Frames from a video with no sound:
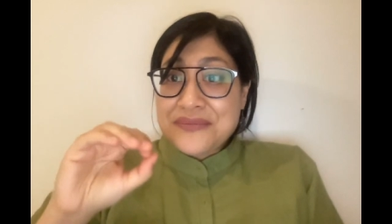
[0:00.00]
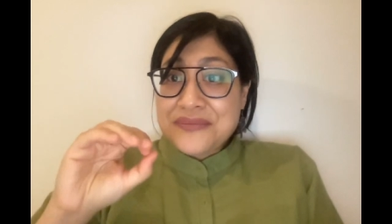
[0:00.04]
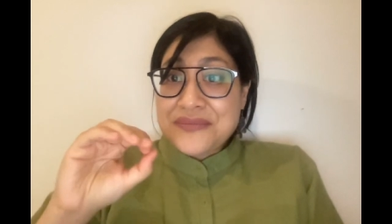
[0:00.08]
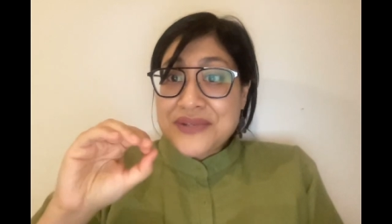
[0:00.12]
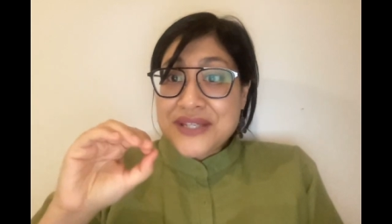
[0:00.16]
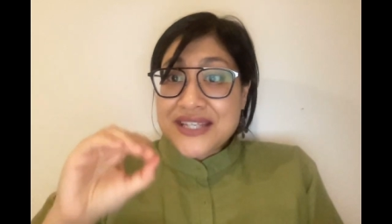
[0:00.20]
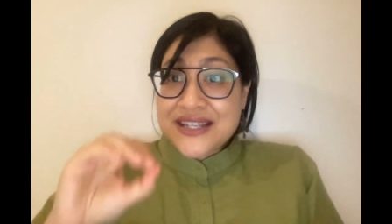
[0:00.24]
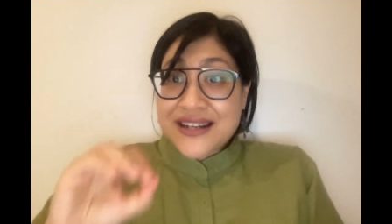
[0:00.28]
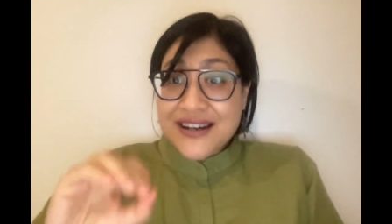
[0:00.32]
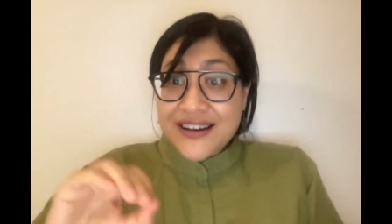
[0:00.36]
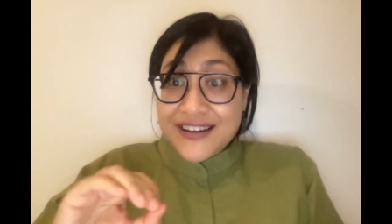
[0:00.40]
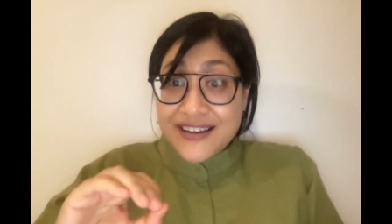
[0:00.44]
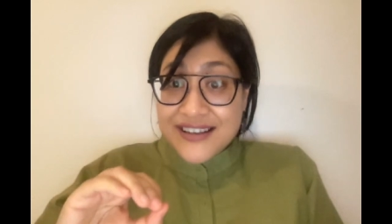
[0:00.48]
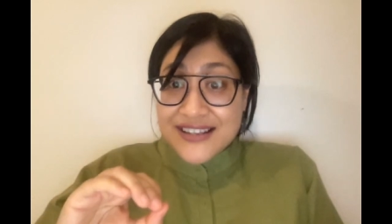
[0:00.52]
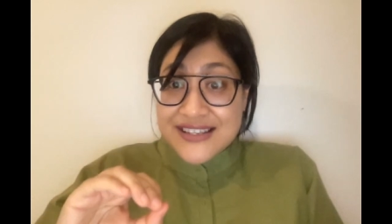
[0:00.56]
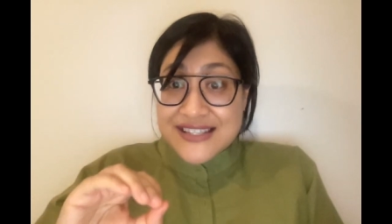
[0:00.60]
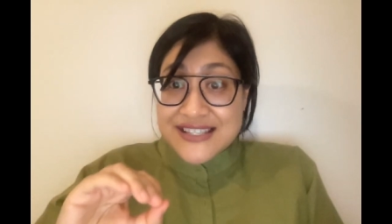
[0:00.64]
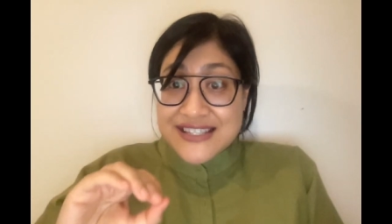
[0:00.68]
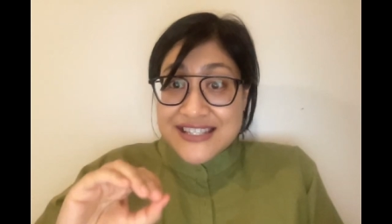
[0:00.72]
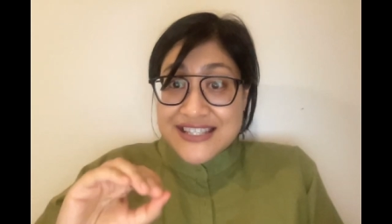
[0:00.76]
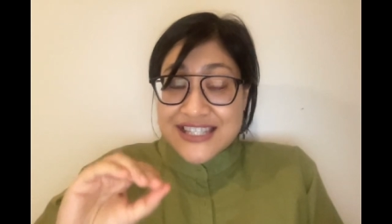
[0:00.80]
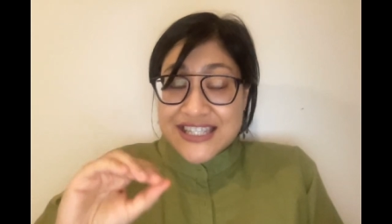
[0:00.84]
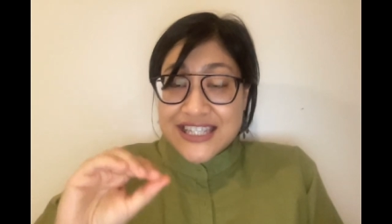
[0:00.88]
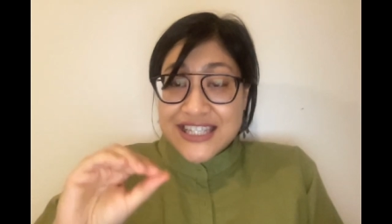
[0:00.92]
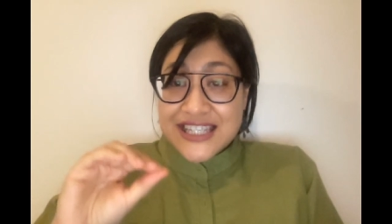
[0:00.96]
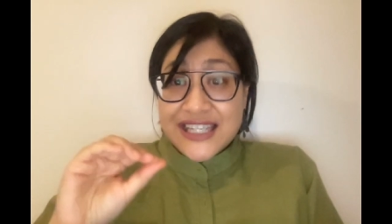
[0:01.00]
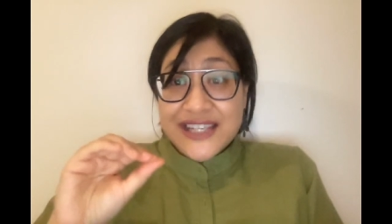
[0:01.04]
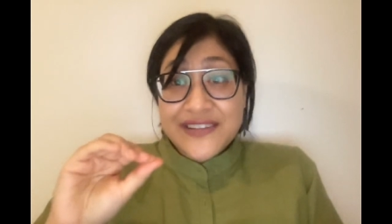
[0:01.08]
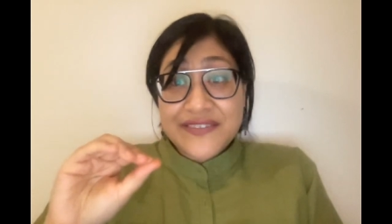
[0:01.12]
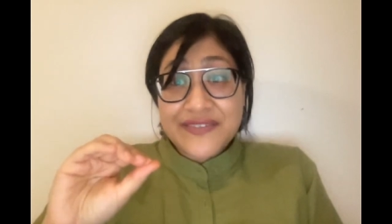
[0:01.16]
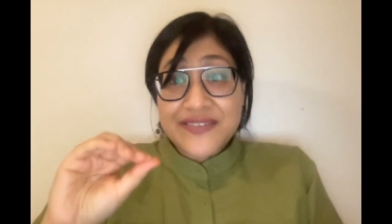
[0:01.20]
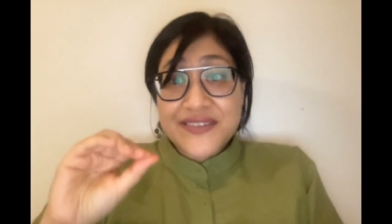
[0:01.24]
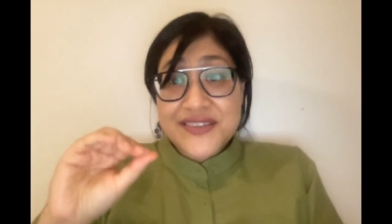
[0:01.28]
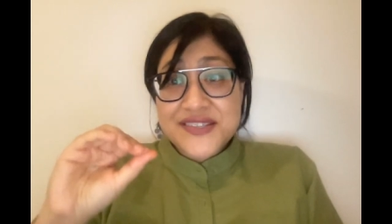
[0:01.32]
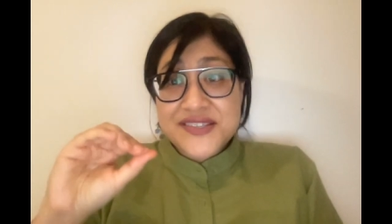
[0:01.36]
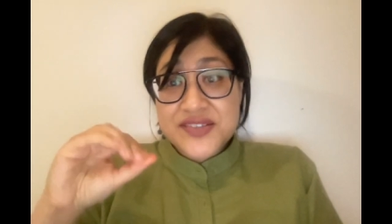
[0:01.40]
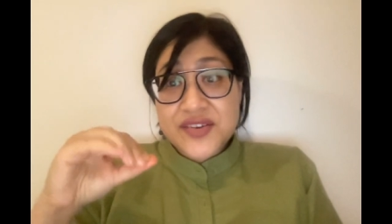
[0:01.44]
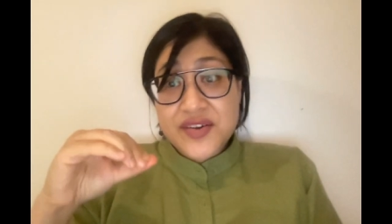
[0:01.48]
Because
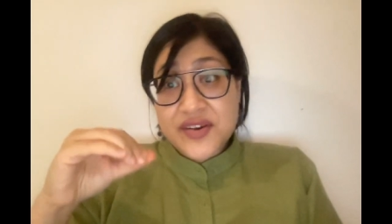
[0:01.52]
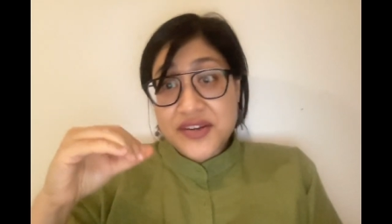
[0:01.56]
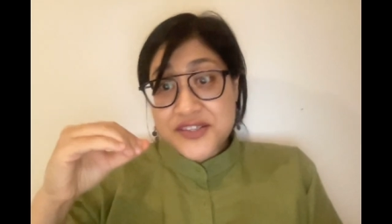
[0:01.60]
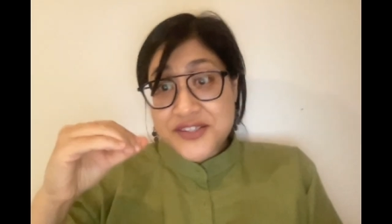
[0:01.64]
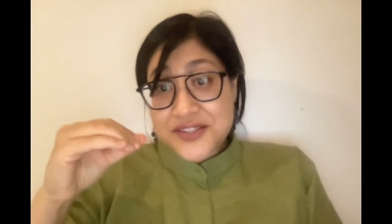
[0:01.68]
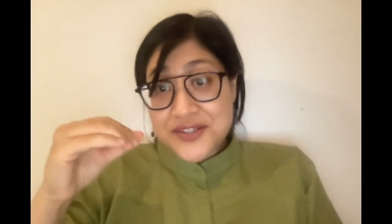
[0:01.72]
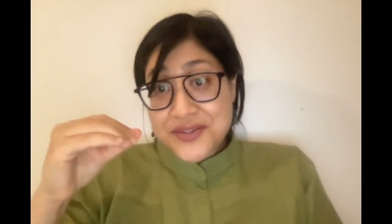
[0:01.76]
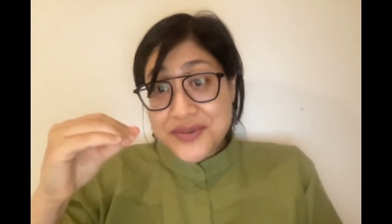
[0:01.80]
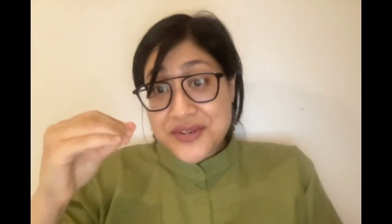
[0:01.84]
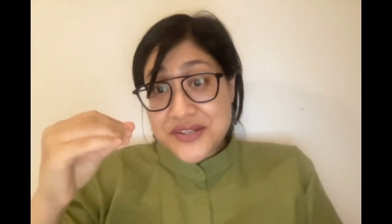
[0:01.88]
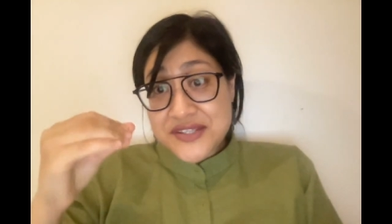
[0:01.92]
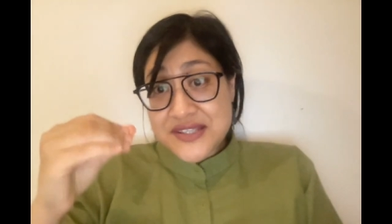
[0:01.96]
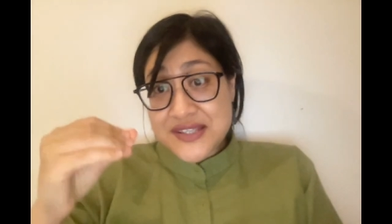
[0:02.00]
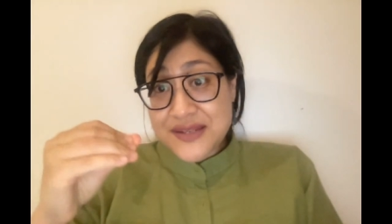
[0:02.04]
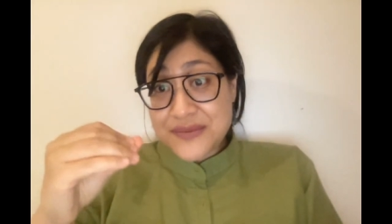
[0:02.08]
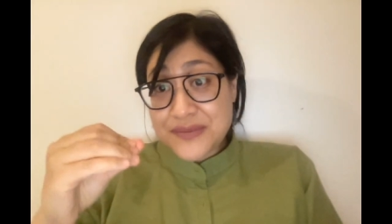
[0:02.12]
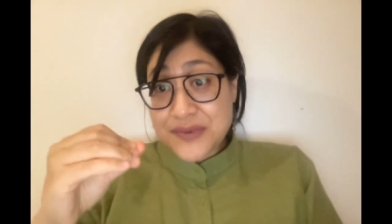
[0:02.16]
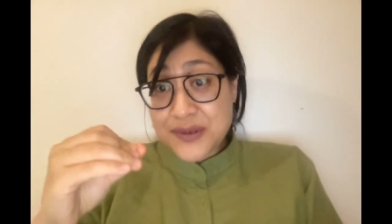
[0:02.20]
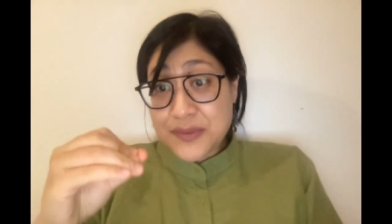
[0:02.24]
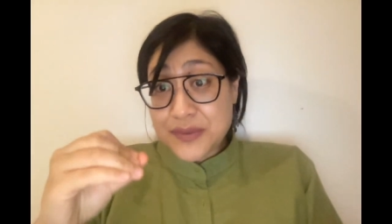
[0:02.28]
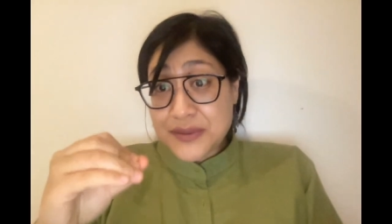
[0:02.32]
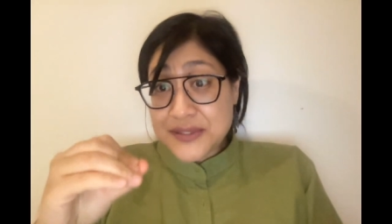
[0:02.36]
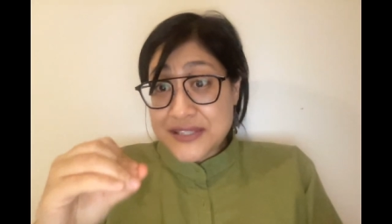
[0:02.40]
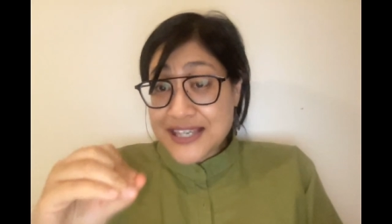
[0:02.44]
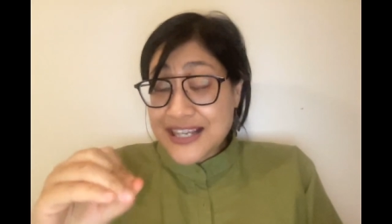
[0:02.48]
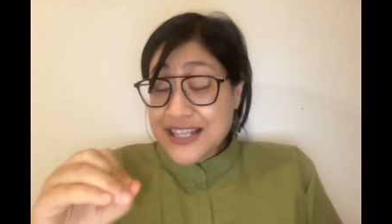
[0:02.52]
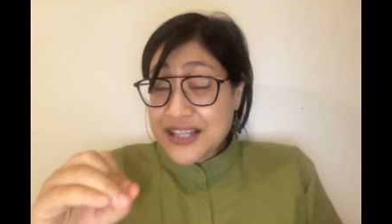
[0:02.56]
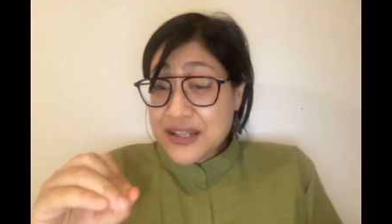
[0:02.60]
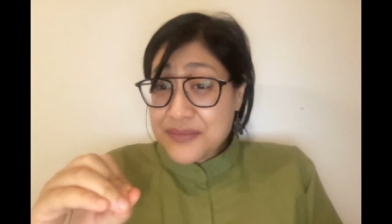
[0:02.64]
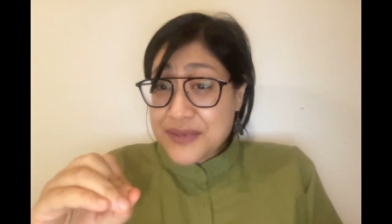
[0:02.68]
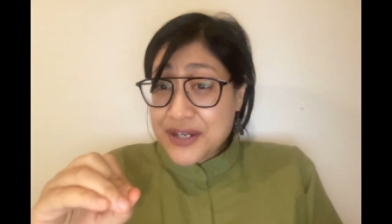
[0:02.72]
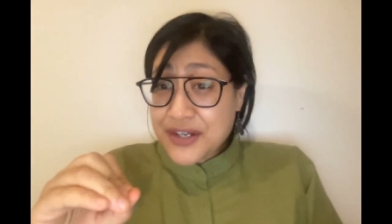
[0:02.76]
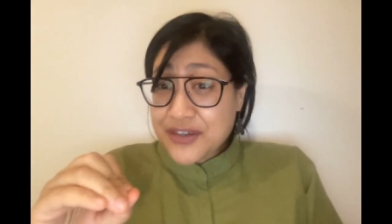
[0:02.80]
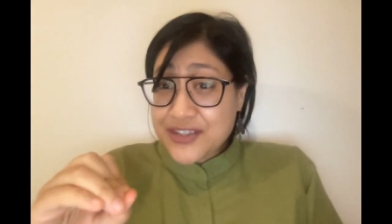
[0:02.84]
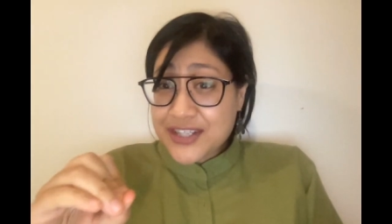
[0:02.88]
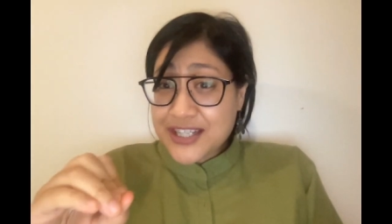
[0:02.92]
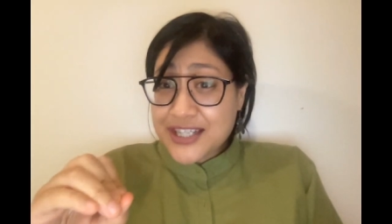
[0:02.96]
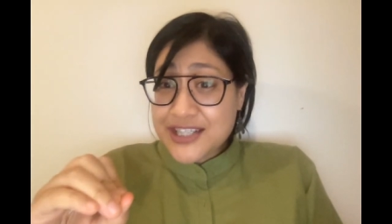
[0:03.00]
in the song stories that people tell
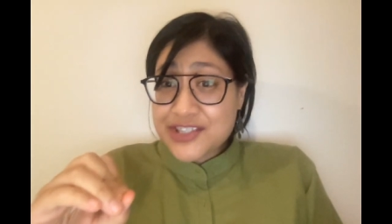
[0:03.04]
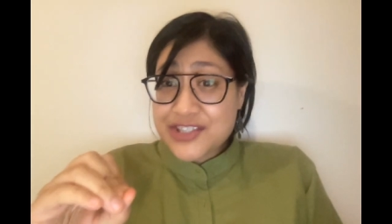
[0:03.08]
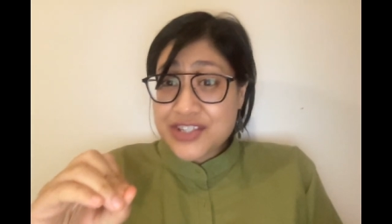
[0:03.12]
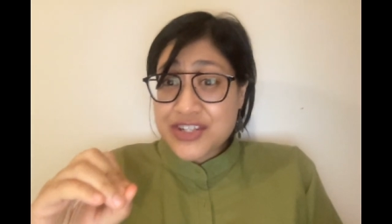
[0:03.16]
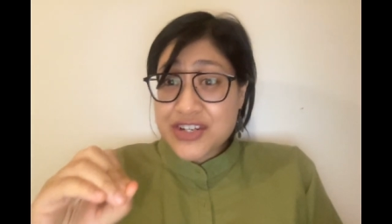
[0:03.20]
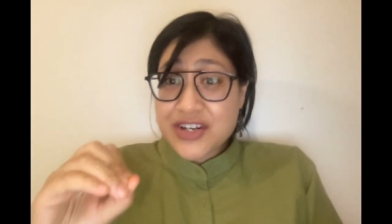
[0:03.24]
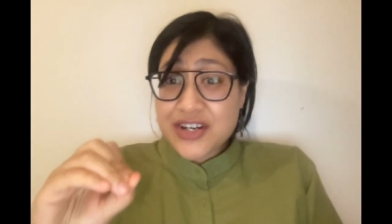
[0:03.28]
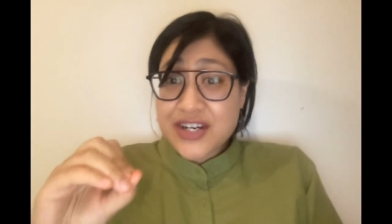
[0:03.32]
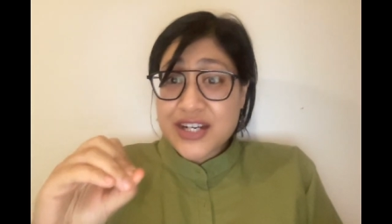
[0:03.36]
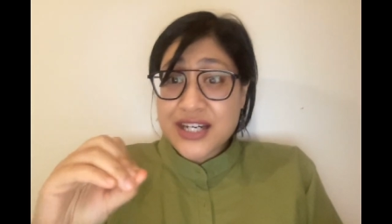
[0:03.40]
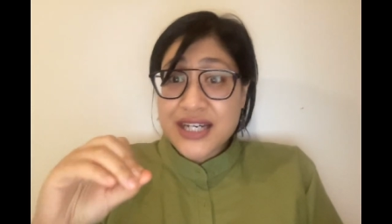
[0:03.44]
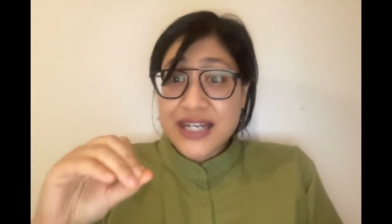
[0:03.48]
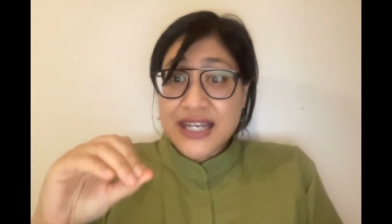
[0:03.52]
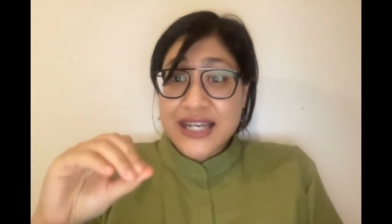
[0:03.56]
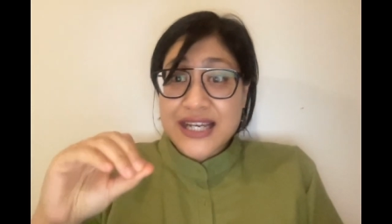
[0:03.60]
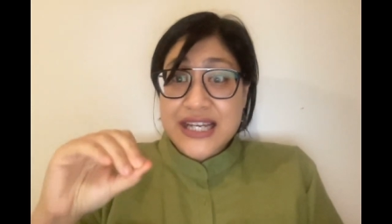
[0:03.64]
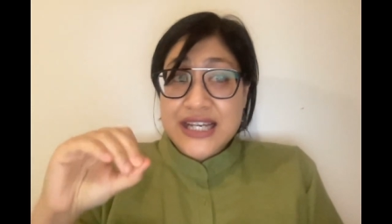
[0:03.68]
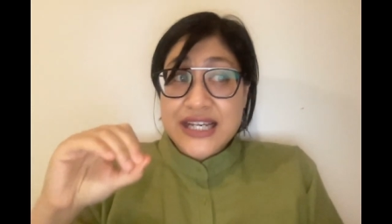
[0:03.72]
about nature,